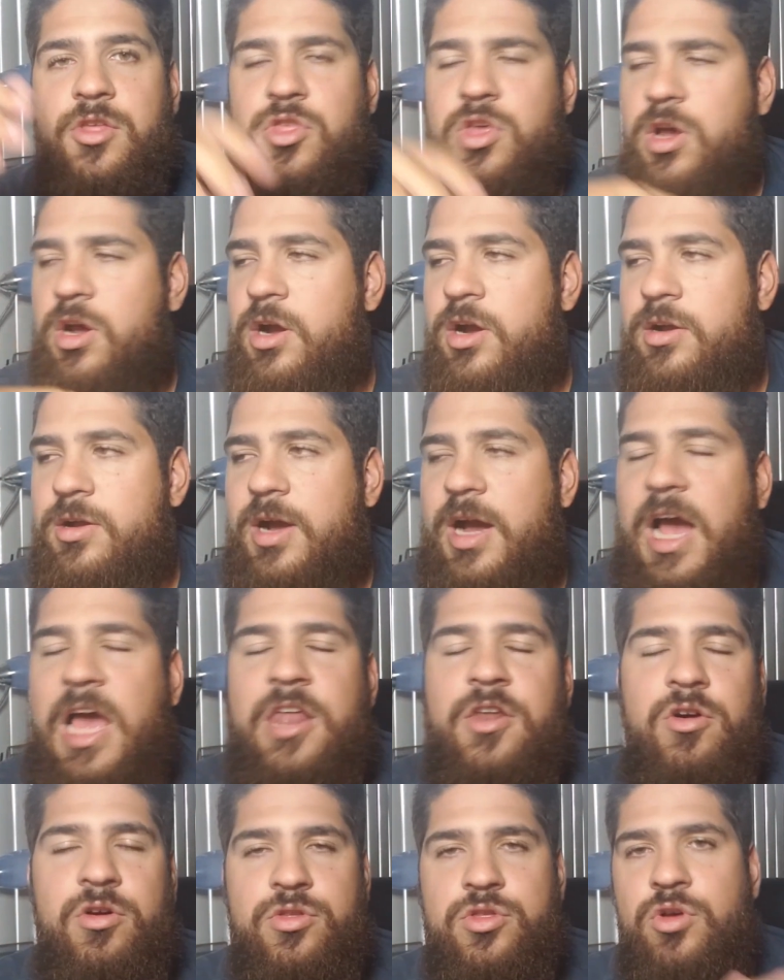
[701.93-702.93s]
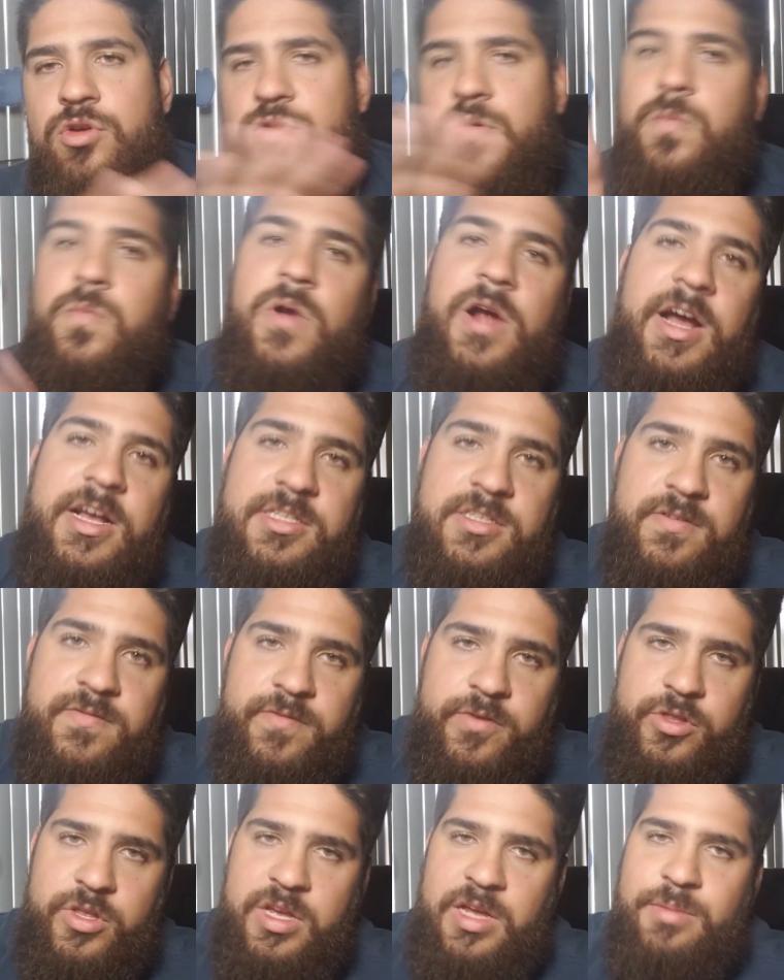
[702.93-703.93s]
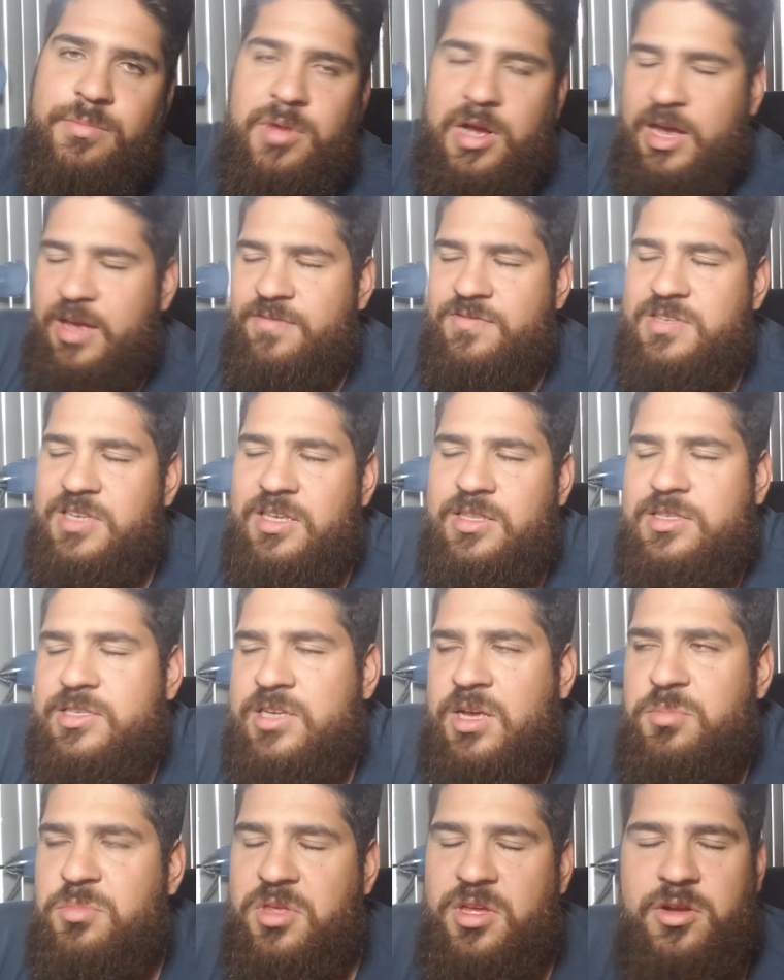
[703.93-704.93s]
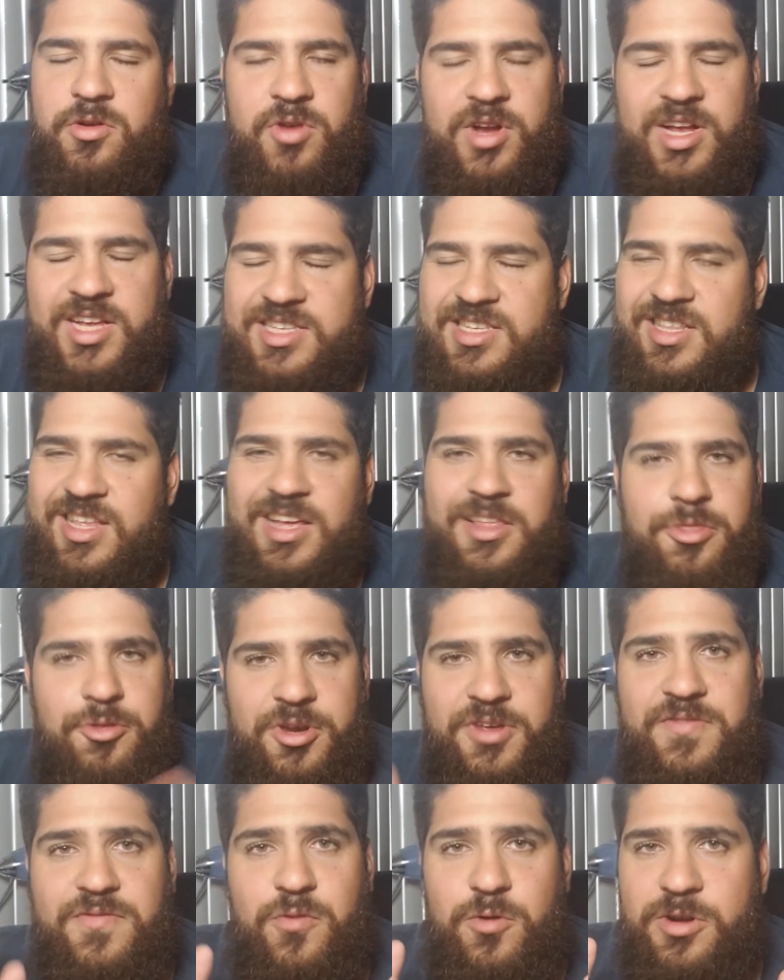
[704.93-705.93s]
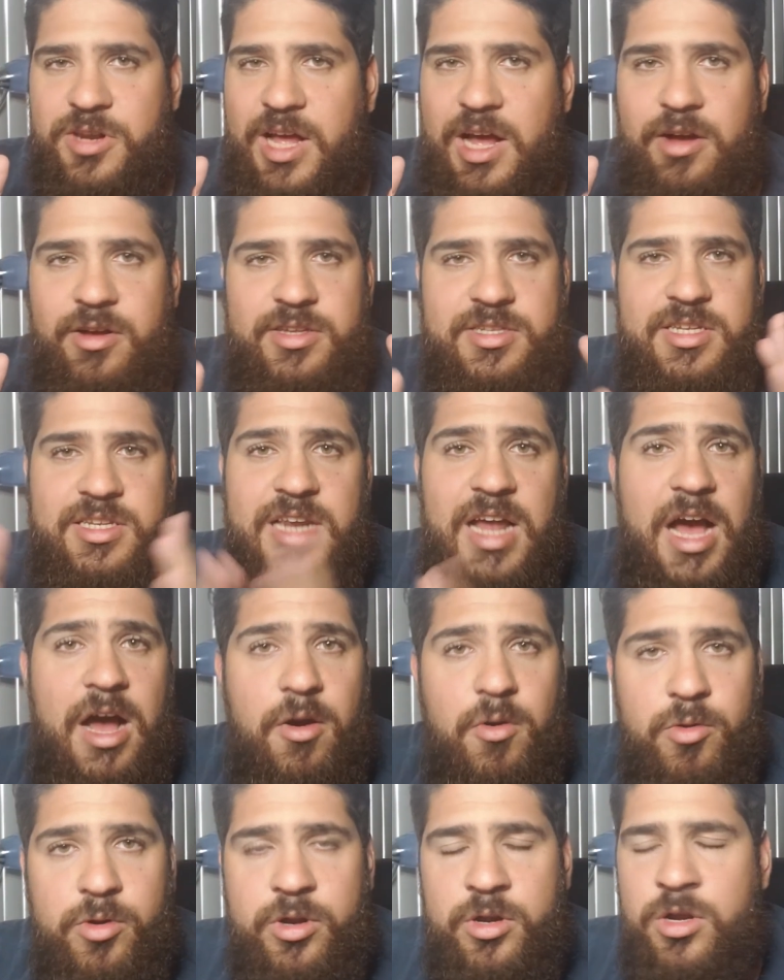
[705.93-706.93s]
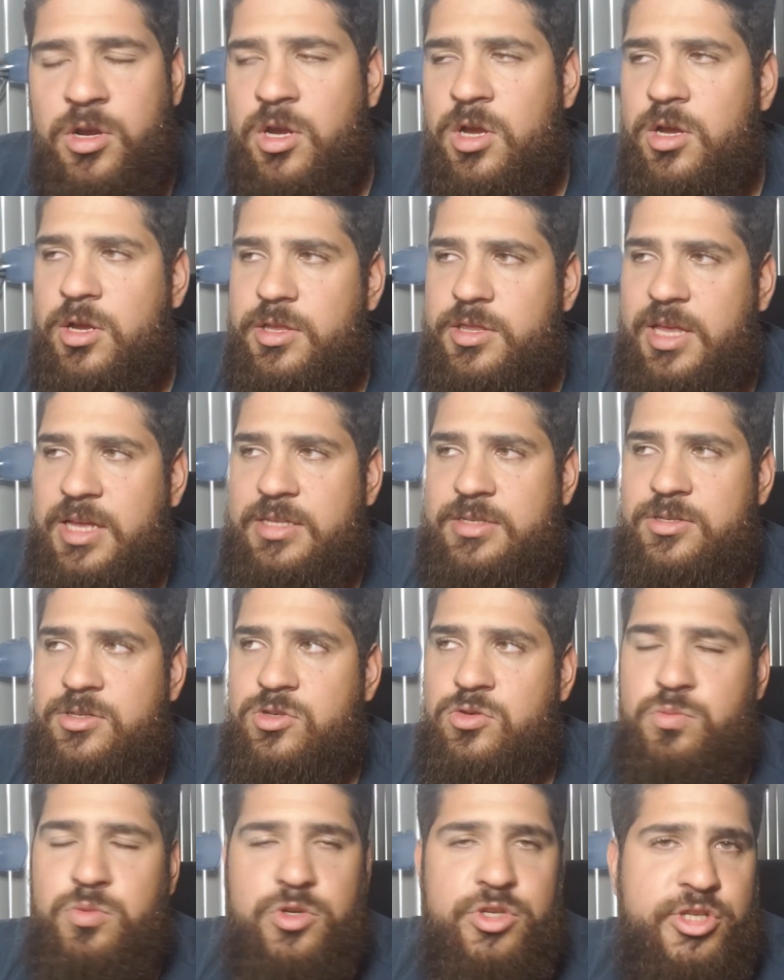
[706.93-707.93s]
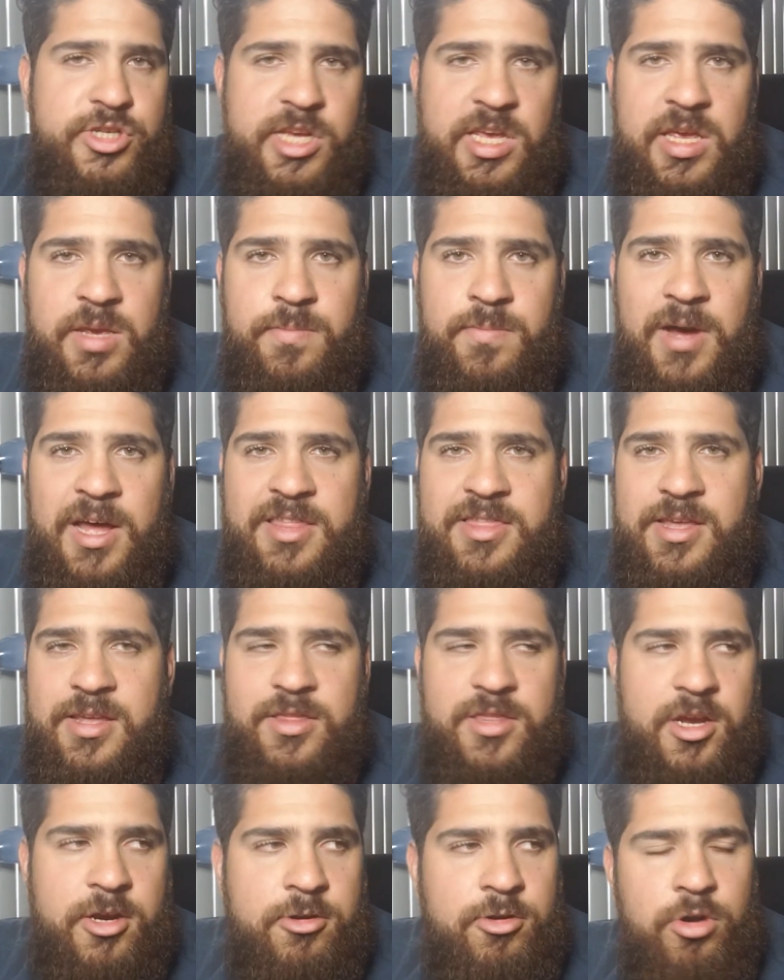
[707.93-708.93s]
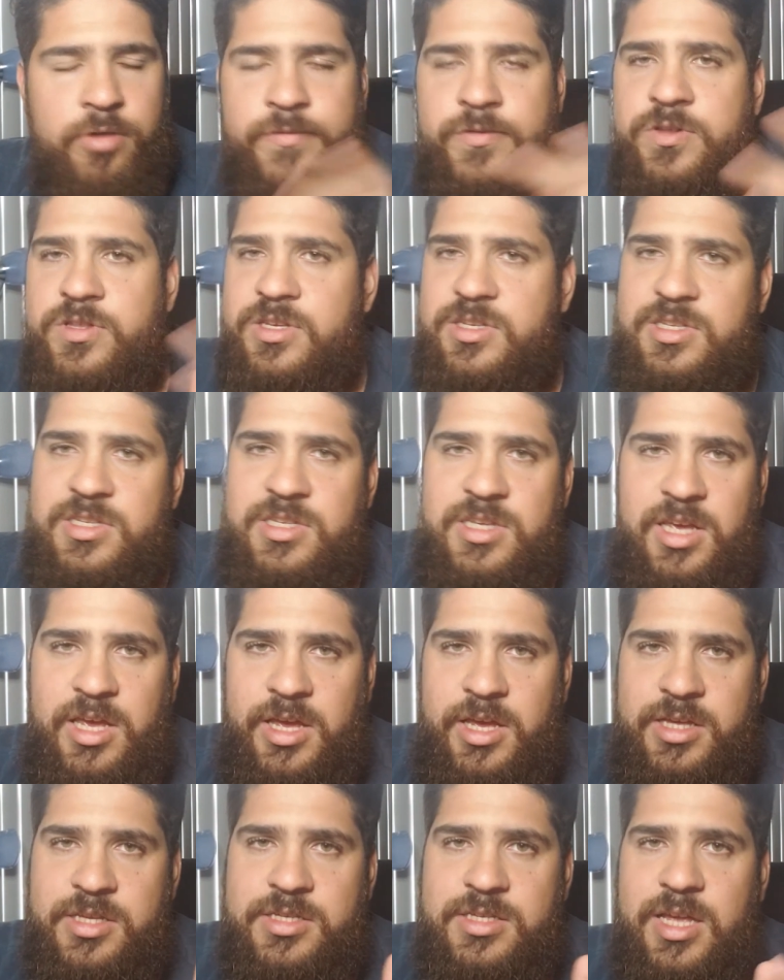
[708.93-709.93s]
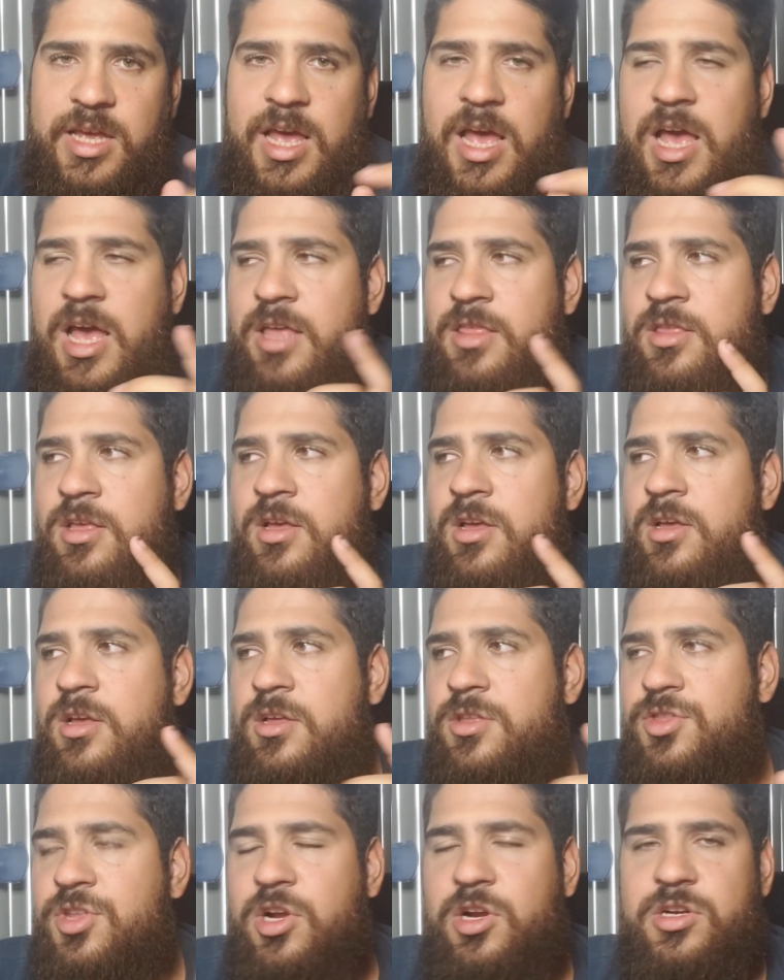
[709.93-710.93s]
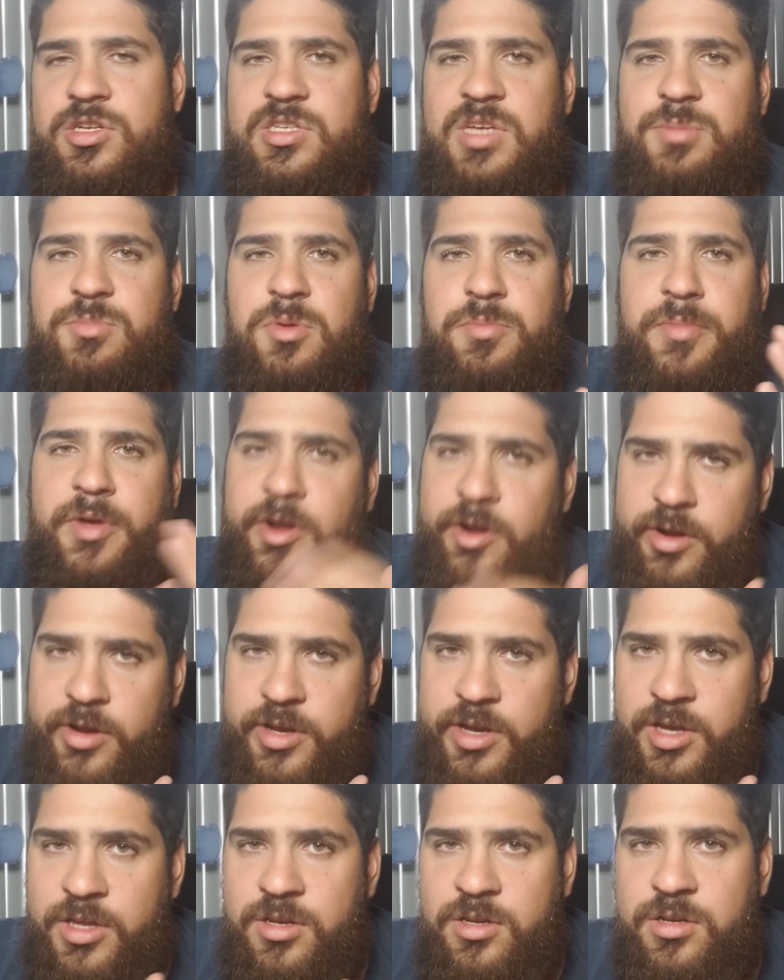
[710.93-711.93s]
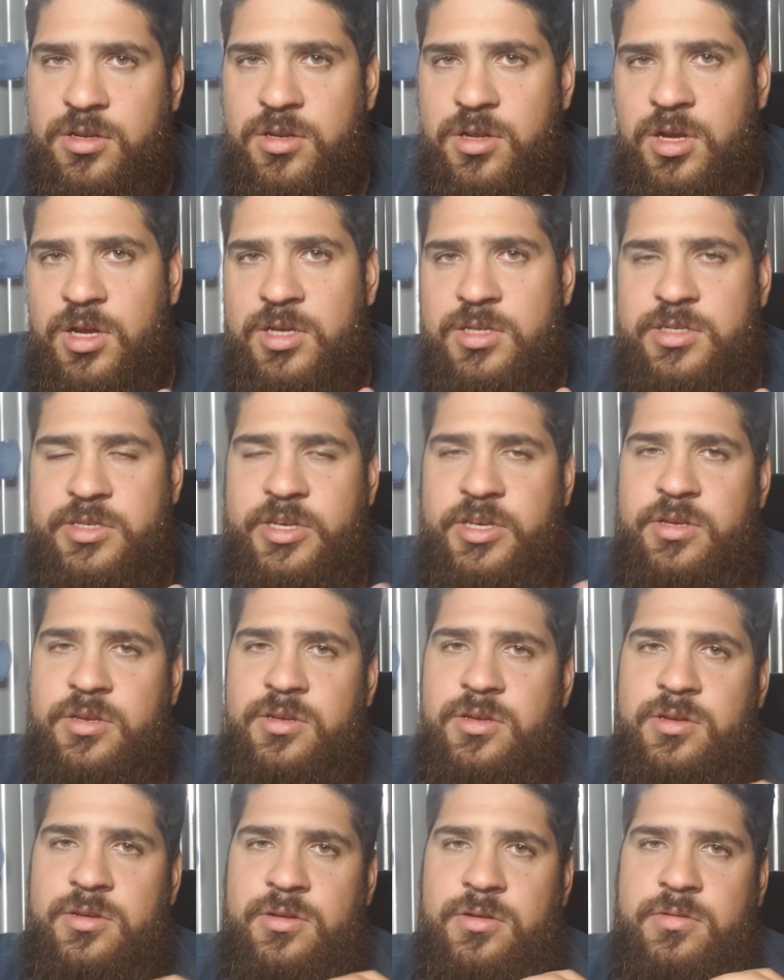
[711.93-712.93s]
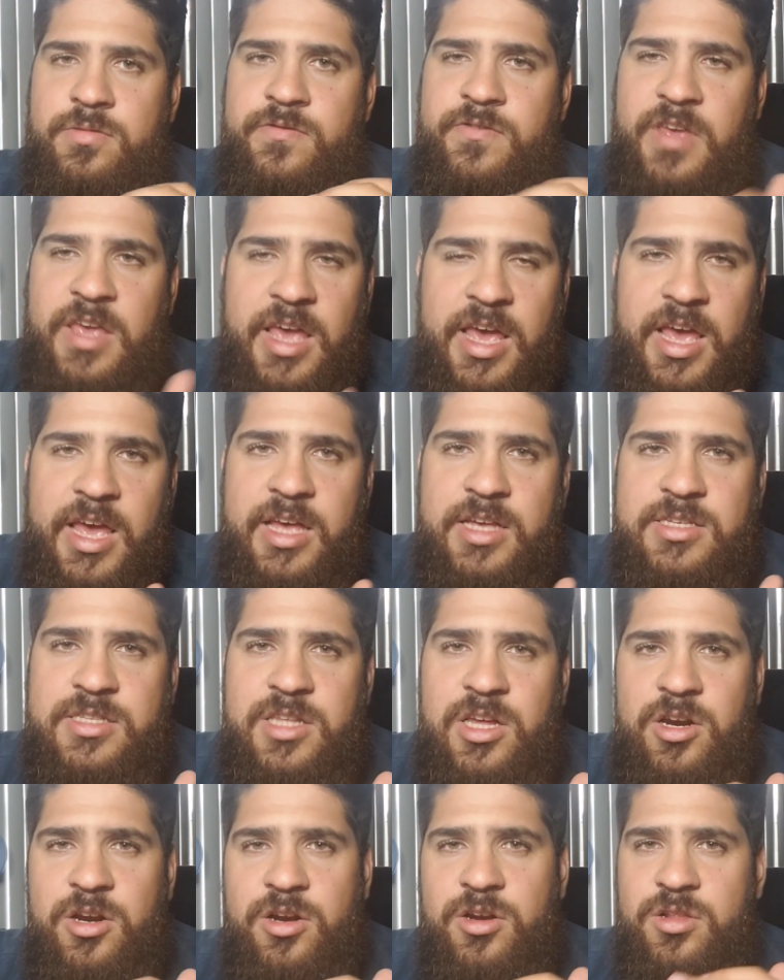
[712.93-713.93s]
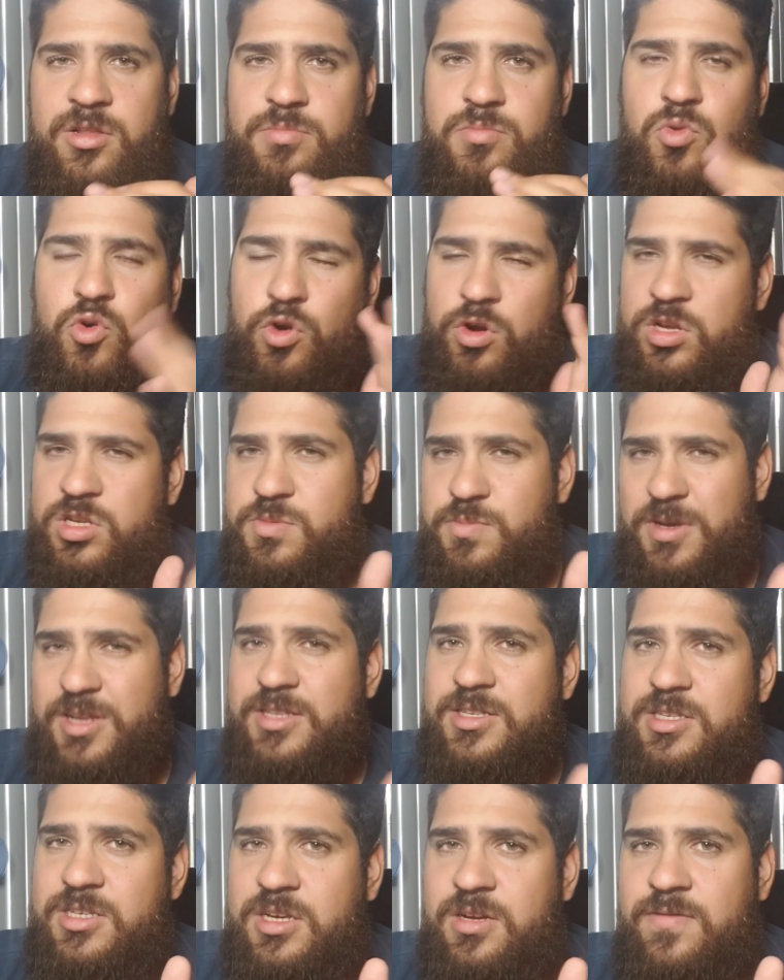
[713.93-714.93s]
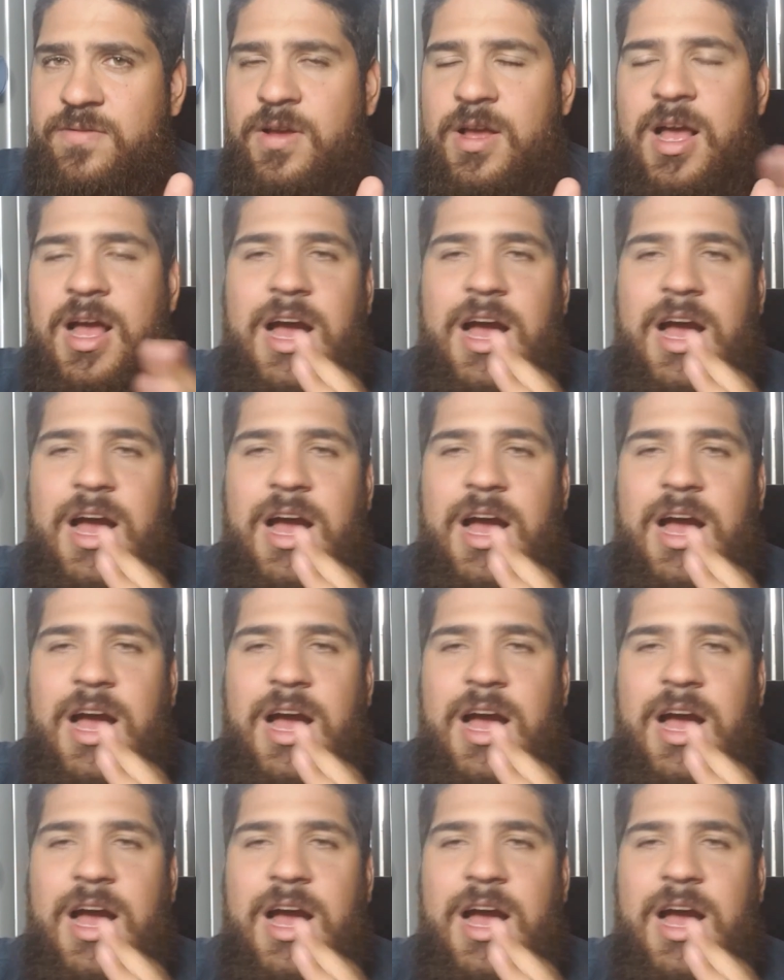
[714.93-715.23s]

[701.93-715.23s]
I don't know the pricing for them. I've seen something crazy like $3-4 an hour. That's super cheap. I think they're over the seas, and there are some American VAs that are more expensive.